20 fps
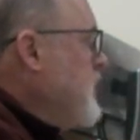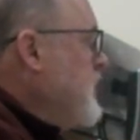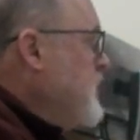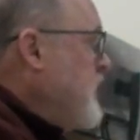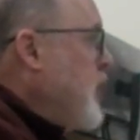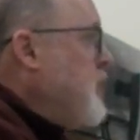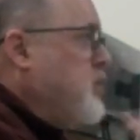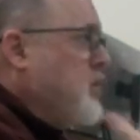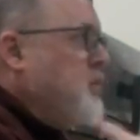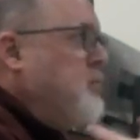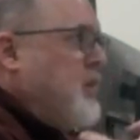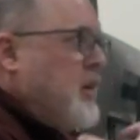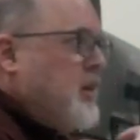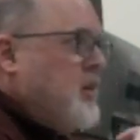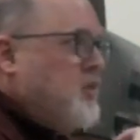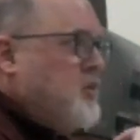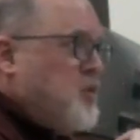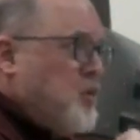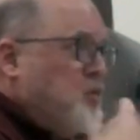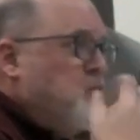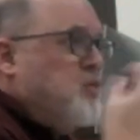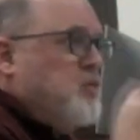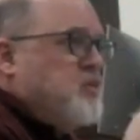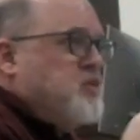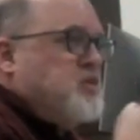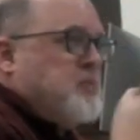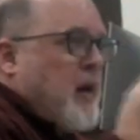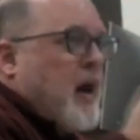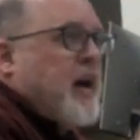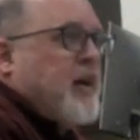is able to be
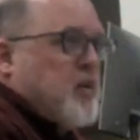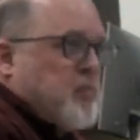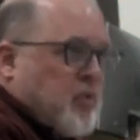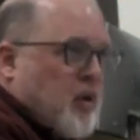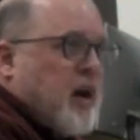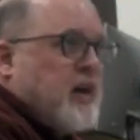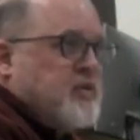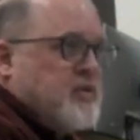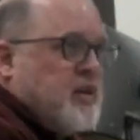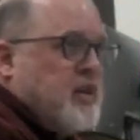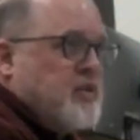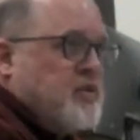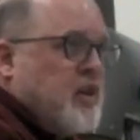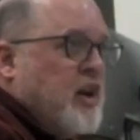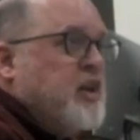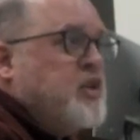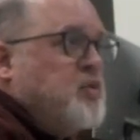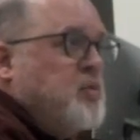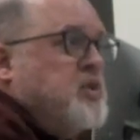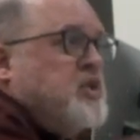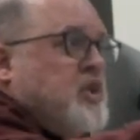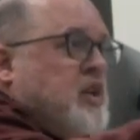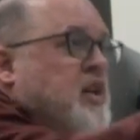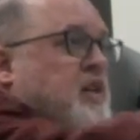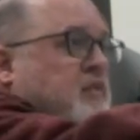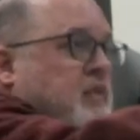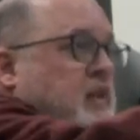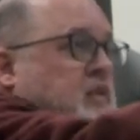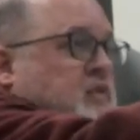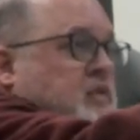used by the process to
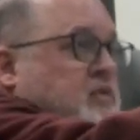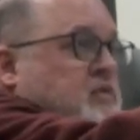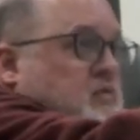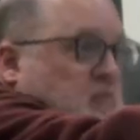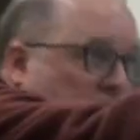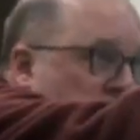achieve its